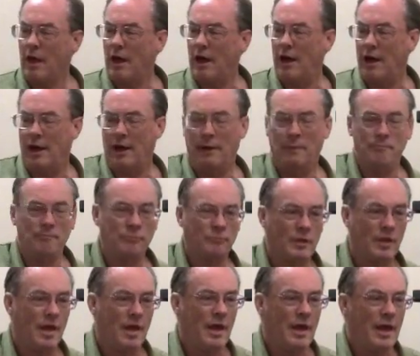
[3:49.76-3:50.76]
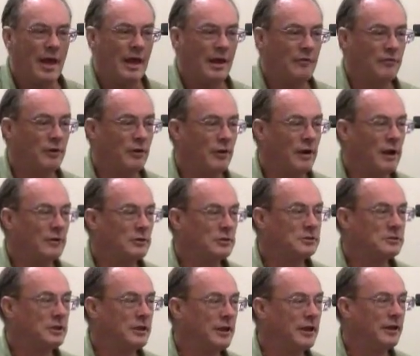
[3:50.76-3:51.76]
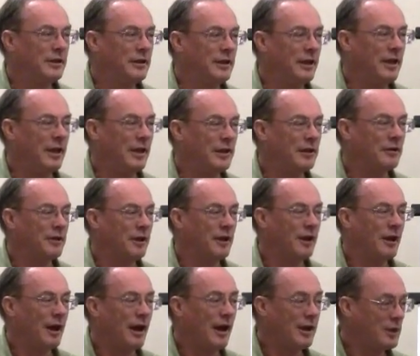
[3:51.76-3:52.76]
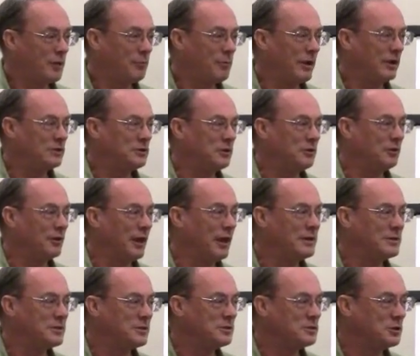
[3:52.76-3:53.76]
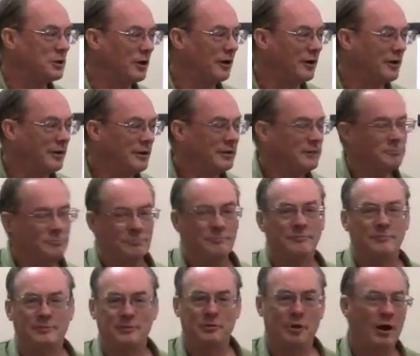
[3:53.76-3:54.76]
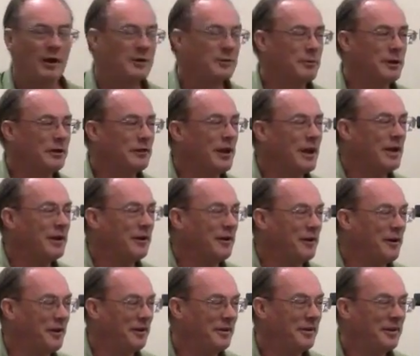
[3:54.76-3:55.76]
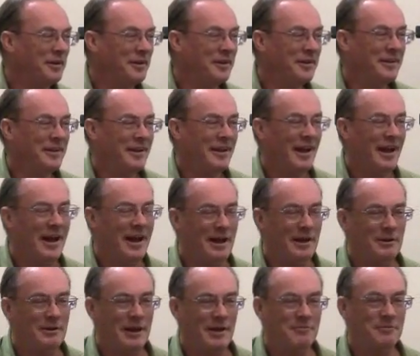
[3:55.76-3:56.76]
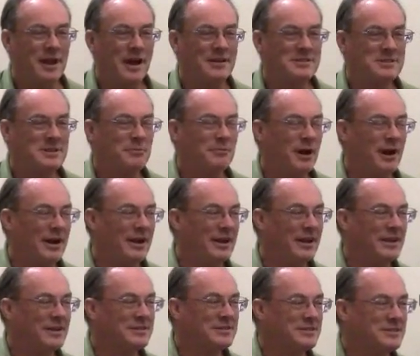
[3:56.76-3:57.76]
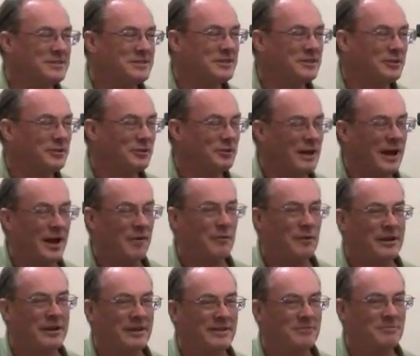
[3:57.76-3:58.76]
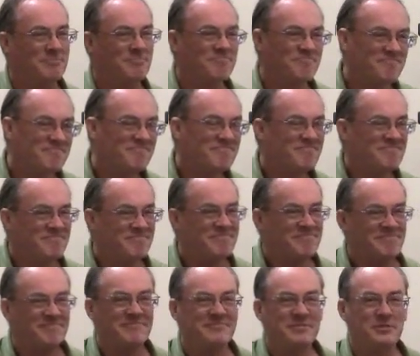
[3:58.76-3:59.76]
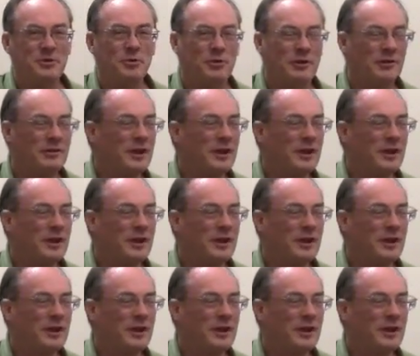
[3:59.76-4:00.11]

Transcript: And if you're interested in occupational licensure, talk to me later. I've got some ideas as to how we can do it a